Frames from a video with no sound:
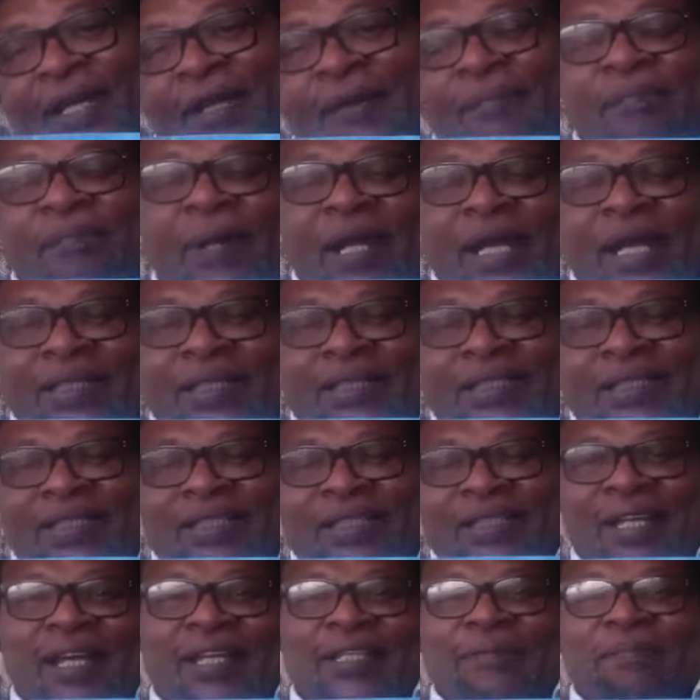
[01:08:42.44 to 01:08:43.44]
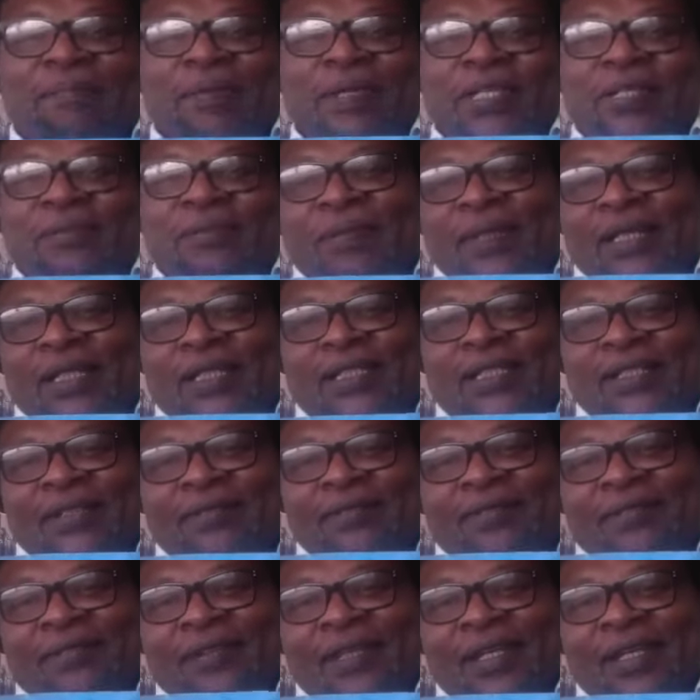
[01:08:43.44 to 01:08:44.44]
A Practitioner's
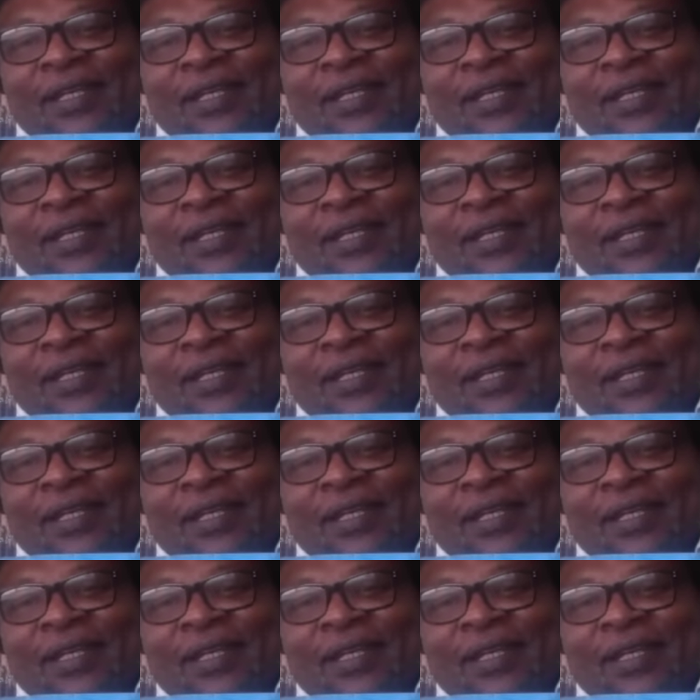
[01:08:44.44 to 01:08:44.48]
Perspective."